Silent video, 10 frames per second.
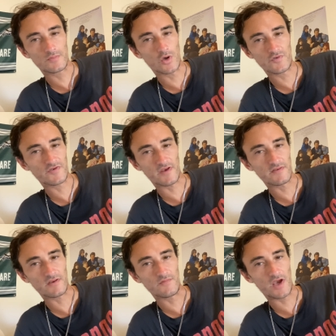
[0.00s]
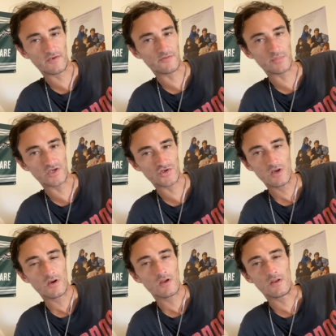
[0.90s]
no sensitive ass bitch.
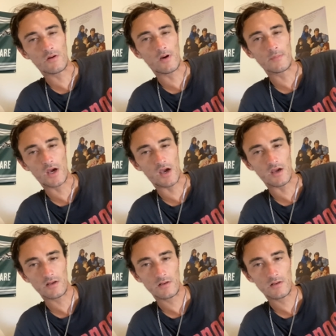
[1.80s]
No, I'm not.